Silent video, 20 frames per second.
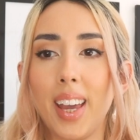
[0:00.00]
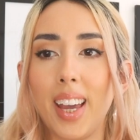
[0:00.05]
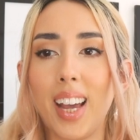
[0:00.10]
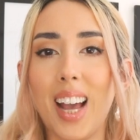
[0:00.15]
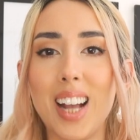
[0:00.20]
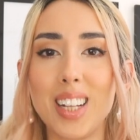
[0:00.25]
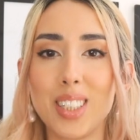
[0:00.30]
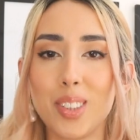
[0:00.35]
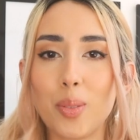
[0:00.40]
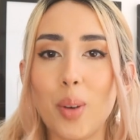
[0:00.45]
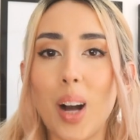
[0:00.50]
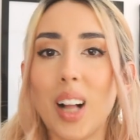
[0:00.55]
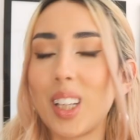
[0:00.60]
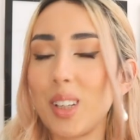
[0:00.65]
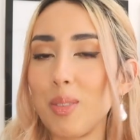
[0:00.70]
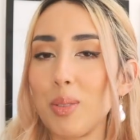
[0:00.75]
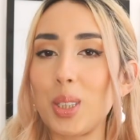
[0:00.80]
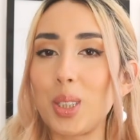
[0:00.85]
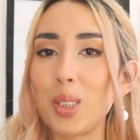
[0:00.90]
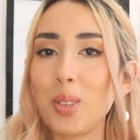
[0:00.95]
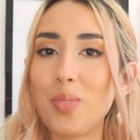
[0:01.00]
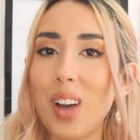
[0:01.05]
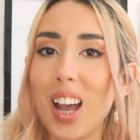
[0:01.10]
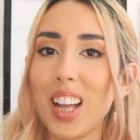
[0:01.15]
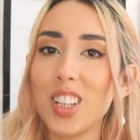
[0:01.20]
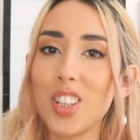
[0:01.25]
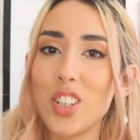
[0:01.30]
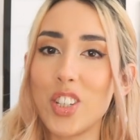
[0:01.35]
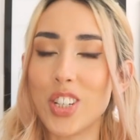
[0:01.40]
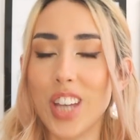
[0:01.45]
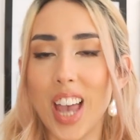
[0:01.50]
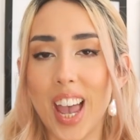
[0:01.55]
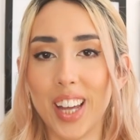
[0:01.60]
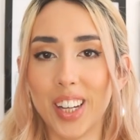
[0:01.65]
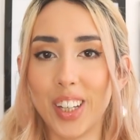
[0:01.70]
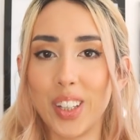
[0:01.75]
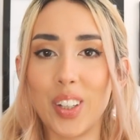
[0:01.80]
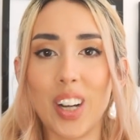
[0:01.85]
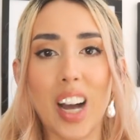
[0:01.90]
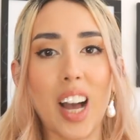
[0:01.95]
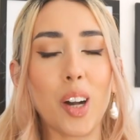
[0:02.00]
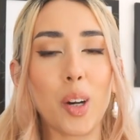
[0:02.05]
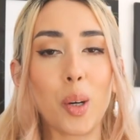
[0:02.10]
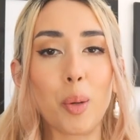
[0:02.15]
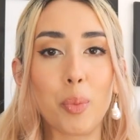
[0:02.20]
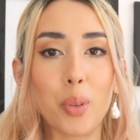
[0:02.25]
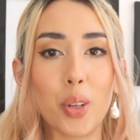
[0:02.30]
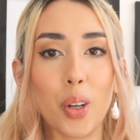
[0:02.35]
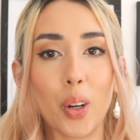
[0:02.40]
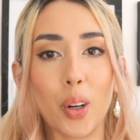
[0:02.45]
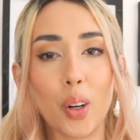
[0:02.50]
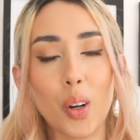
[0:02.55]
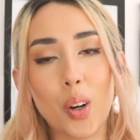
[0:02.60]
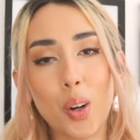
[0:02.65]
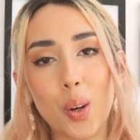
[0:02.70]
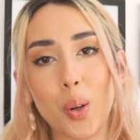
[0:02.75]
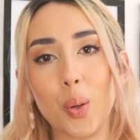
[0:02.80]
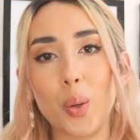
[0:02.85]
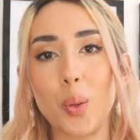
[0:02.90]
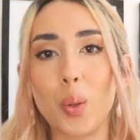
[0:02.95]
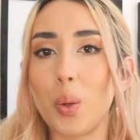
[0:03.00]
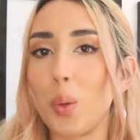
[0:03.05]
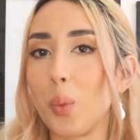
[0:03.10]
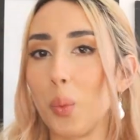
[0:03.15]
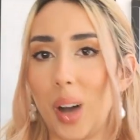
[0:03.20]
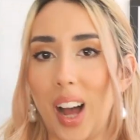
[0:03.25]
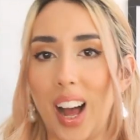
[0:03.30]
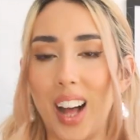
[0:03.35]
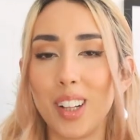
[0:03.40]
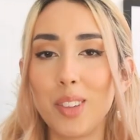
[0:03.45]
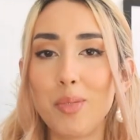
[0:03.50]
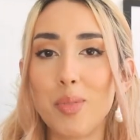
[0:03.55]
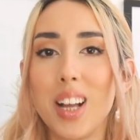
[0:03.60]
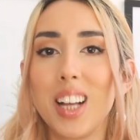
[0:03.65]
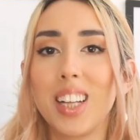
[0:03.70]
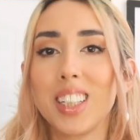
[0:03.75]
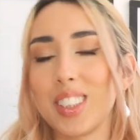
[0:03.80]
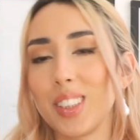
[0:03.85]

Hey guys! guys, welcome to my channel. I hope you're all well.